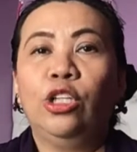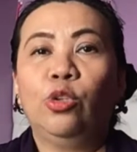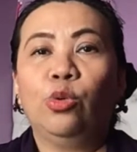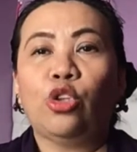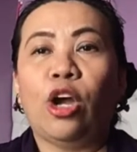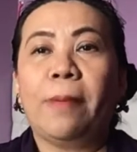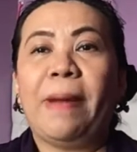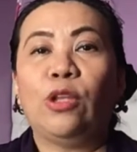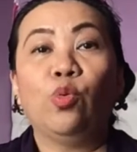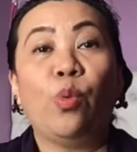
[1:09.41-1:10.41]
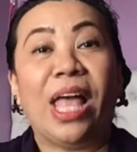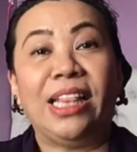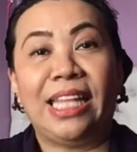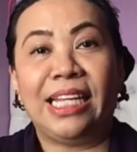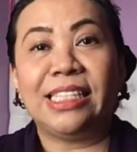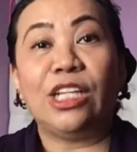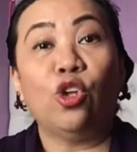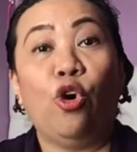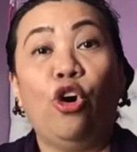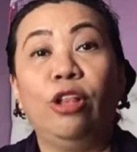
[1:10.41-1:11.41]
to talk about wellness in
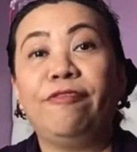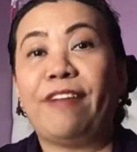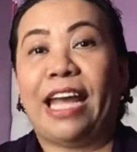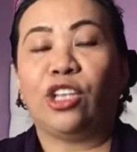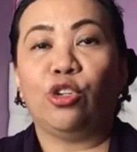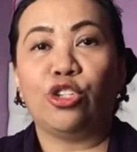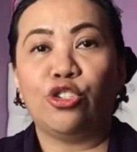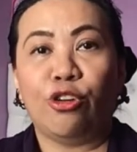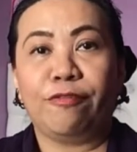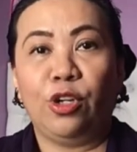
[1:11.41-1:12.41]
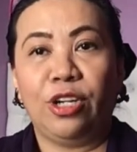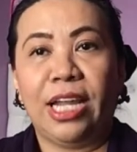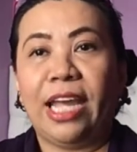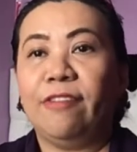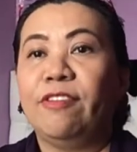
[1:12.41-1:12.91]
all factors of your life.